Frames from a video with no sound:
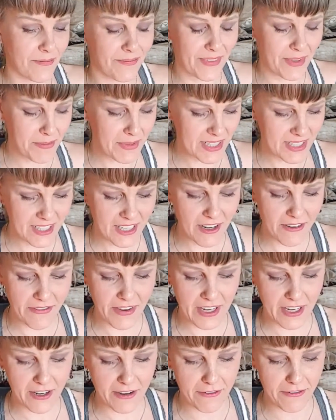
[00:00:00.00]
Let me see if
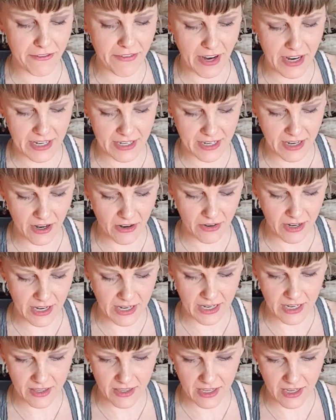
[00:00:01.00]
I can find out
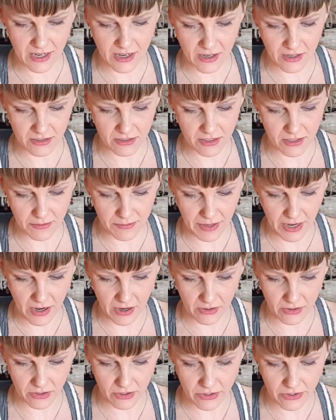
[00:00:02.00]
anything else about